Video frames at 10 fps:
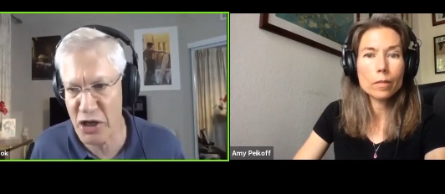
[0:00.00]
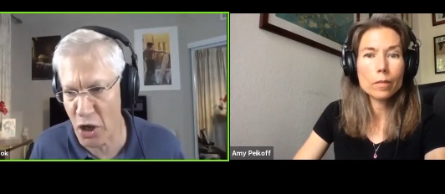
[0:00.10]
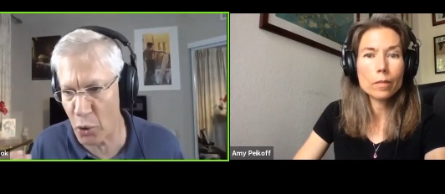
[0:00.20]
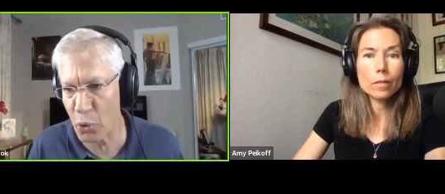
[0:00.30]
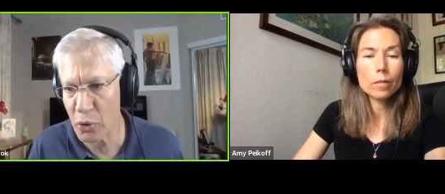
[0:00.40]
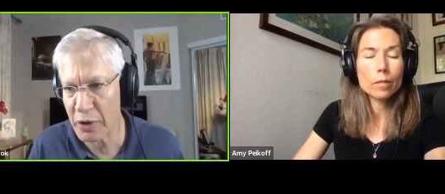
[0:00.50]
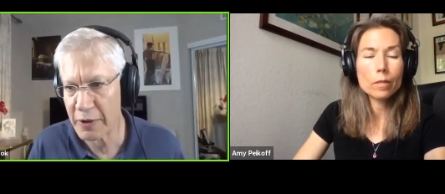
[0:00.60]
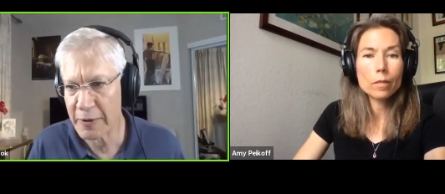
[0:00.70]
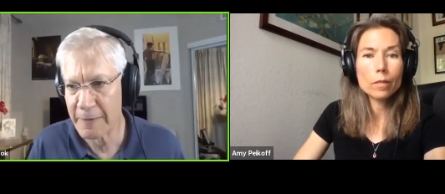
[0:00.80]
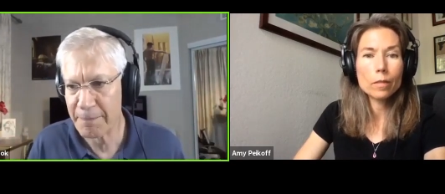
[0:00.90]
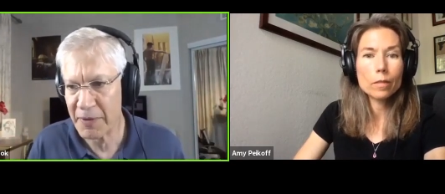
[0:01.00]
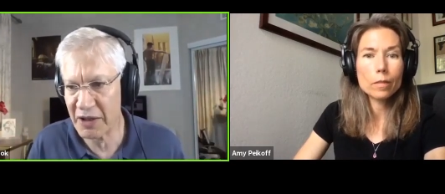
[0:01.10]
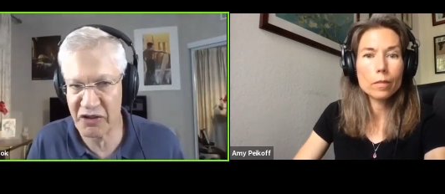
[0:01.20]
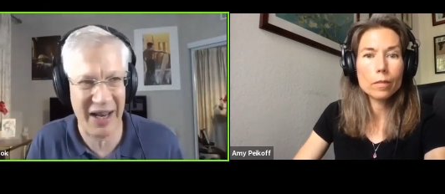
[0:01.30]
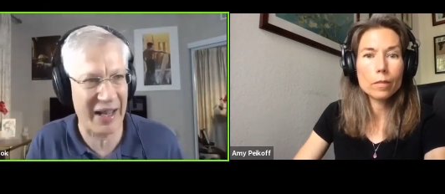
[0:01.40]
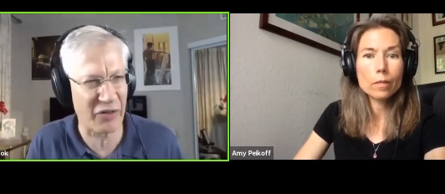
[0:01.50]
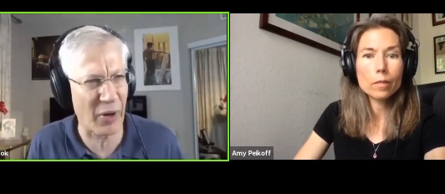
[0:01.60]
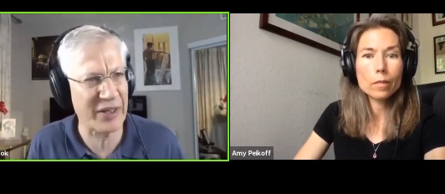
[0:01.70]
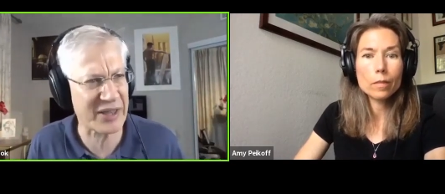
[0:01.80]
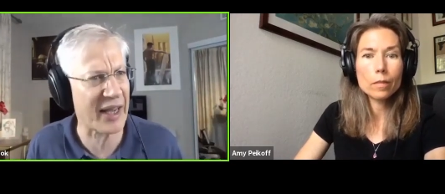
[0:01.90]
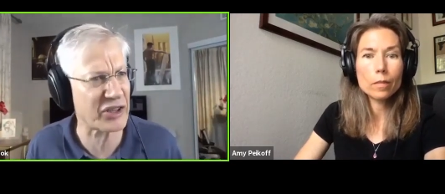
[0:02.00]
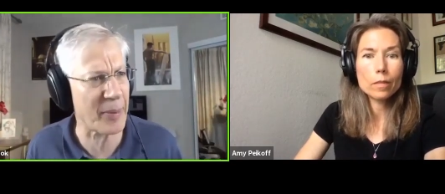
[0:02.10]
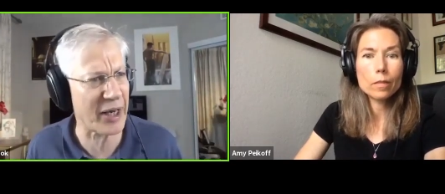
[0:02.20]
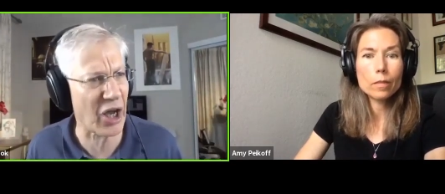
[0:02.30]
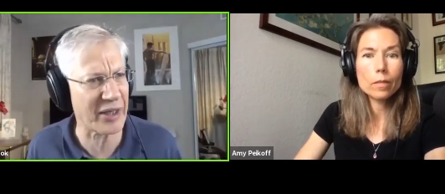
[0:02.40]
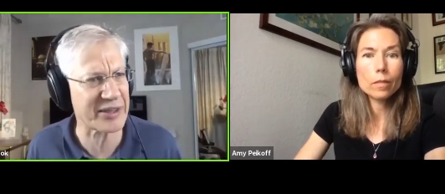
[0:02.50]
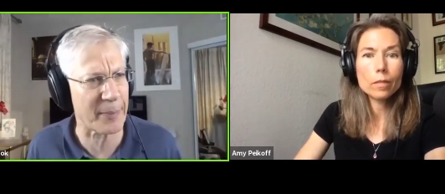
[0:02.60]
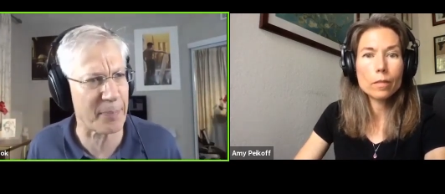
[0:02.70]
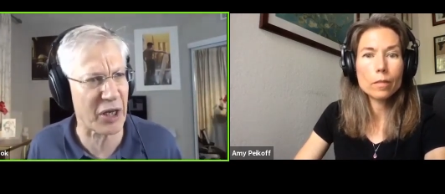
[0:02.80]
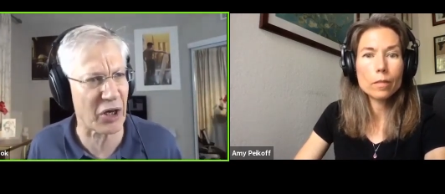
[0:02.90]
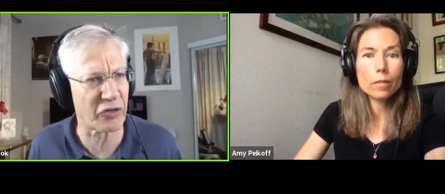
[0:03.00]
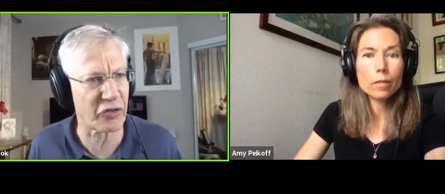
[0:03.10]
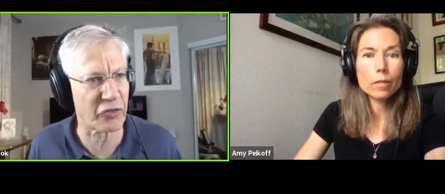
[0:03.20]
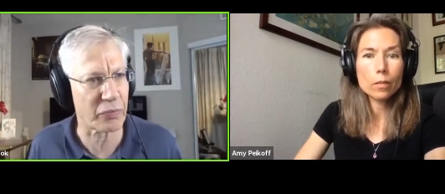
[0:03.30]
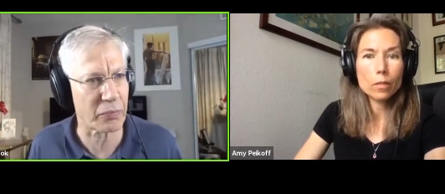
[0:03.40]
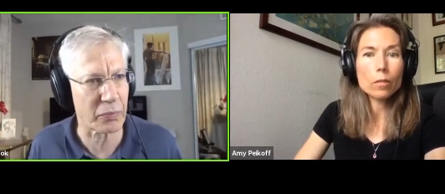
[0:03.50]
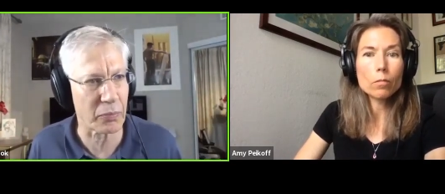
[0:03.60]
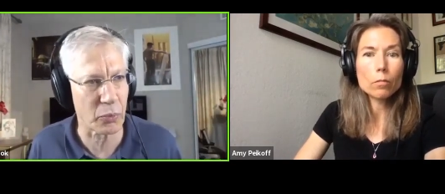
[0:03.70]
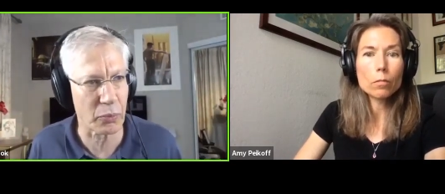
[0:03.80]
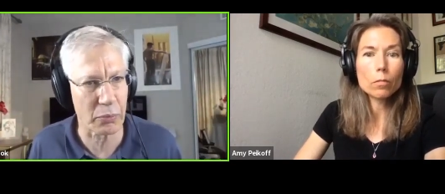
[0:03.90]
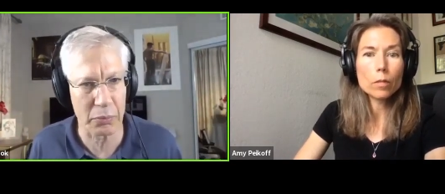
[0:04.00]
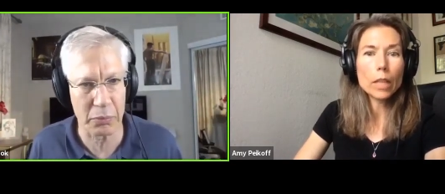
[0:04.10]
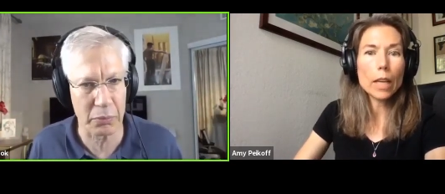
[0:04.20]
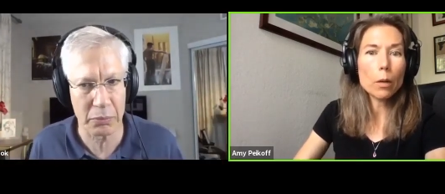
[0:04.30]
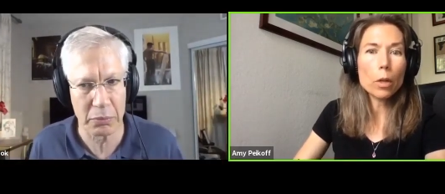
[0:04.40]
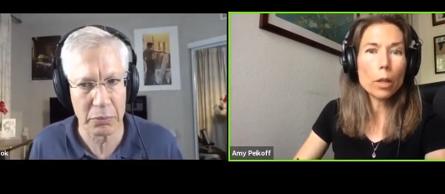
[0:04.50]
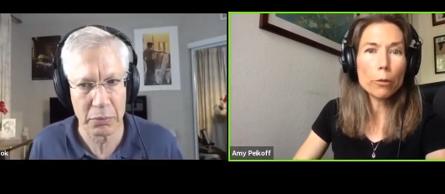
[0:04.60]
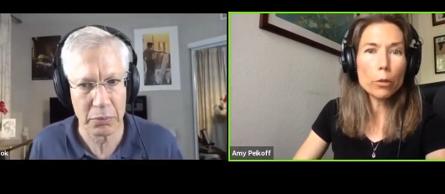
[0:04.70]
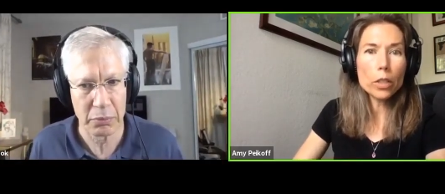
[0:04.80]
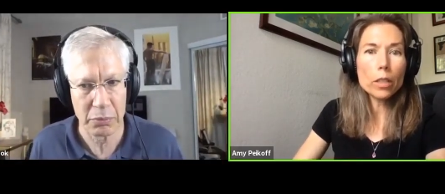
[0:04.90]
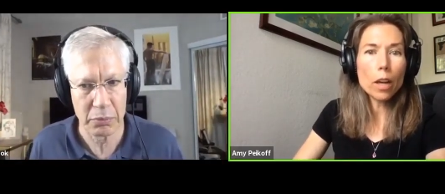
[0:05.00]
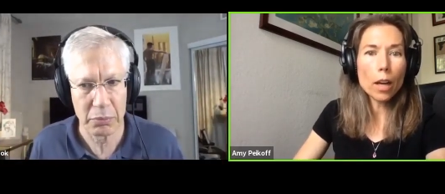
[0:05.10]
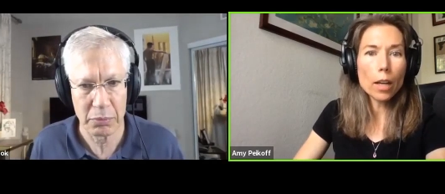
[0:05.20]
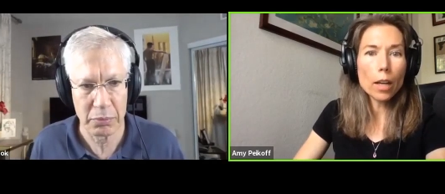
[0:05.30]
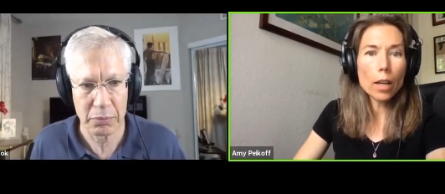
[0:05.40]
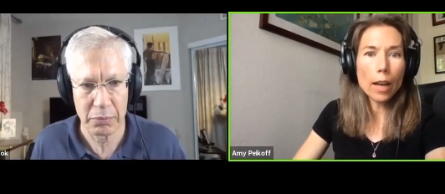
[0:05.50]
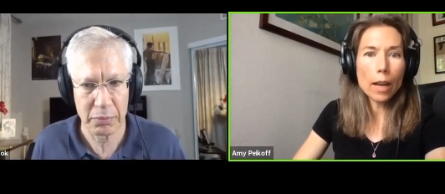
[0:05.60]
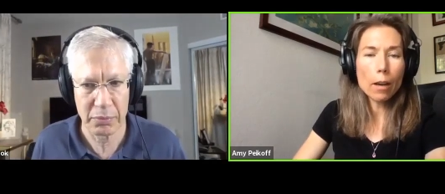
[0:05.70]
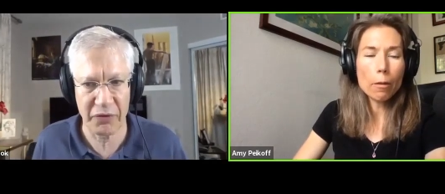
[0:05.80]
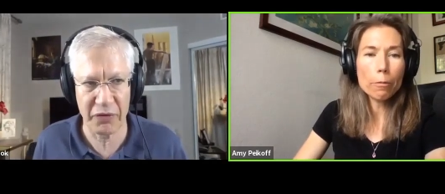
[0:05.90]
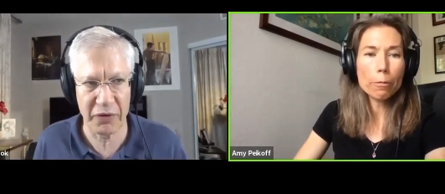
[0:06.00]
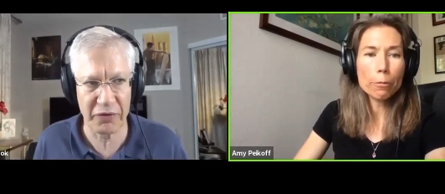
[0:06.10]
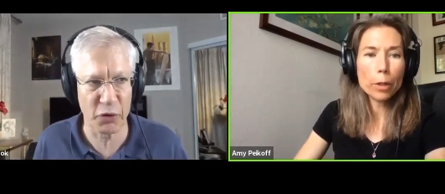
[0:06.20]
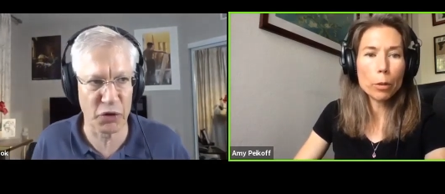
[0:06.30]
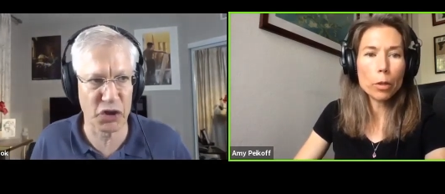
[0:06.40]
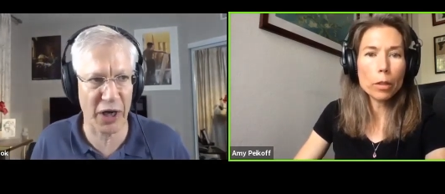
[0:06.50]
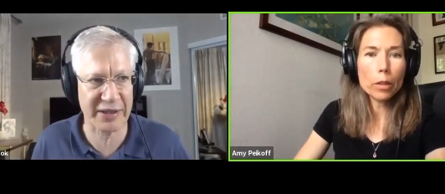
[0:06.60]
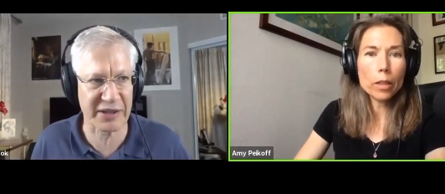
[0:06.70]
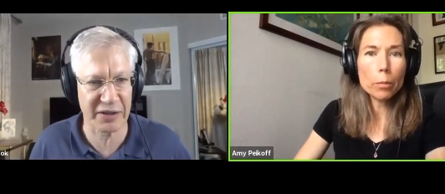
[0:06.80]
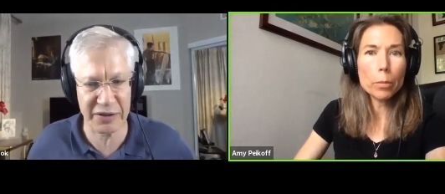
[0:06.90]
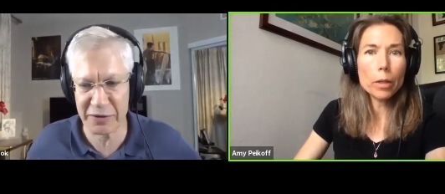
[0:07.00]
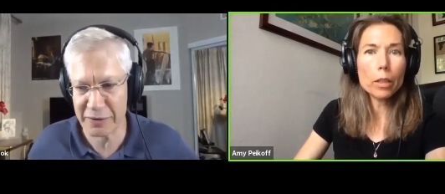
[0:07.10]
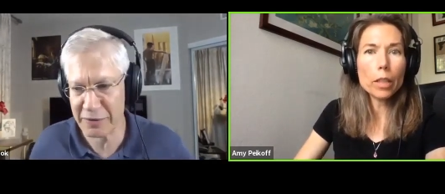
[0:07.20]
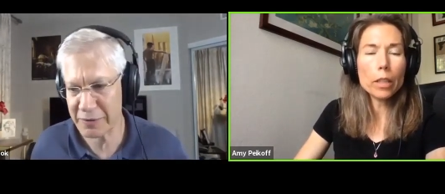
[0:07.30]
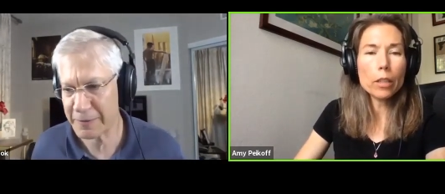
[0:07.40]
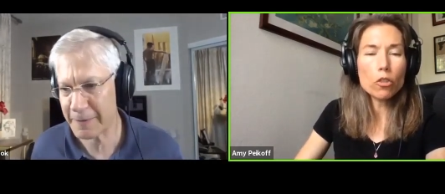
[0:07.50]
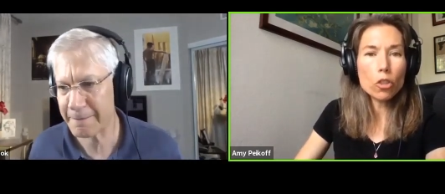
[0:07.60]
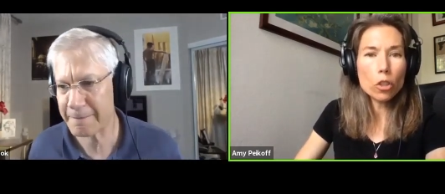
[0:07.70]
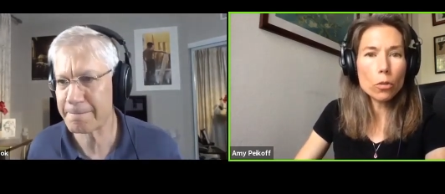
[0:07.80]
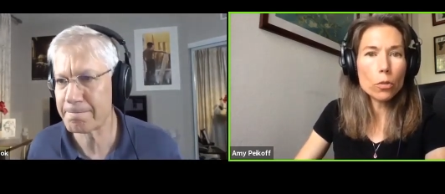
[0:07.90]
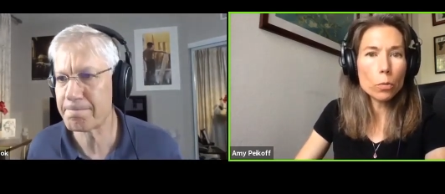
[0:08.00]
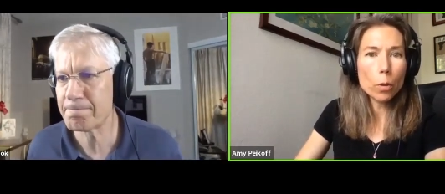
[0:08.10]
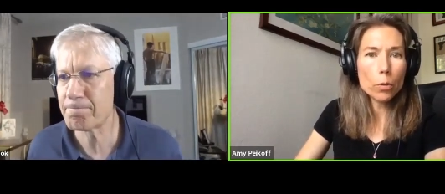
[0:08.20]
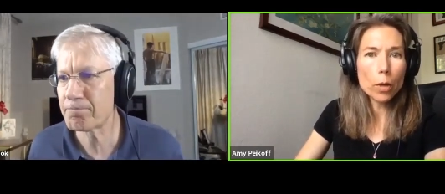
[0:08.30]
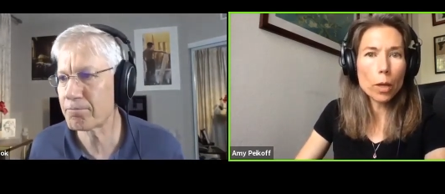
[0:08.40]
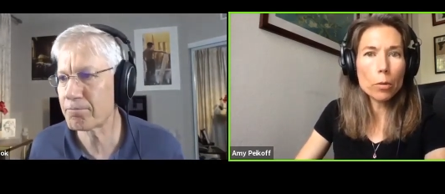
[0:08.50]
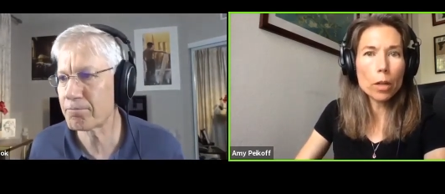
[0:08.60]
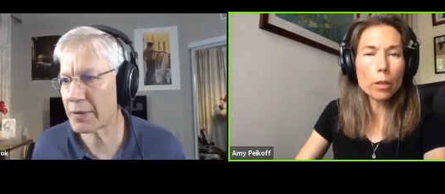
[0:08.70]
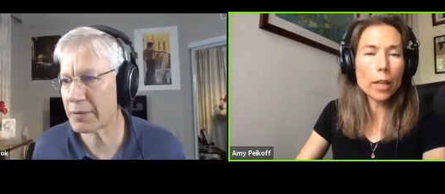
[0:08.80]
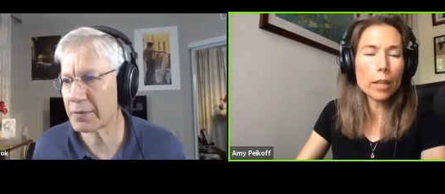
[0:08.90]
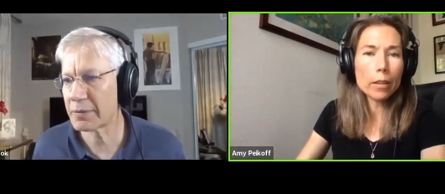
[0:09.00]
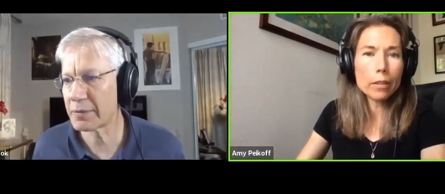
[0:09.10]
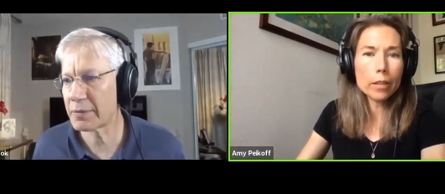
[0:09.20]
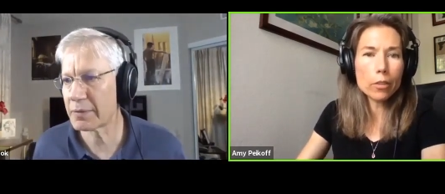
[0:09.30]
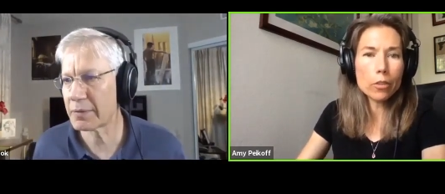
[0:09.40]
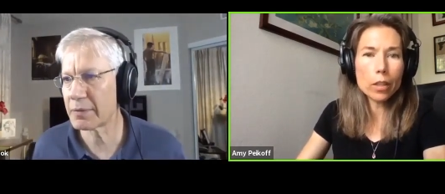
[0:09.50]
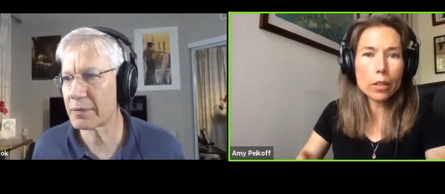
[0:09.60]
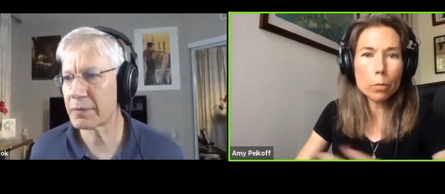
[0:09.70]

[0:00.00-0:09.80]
Speaker 1: know it's an it's an axiomatic concept because
Speaker 2: yeah, well, if you did not have free will and the ability to choose what was right or wrong, any such thing as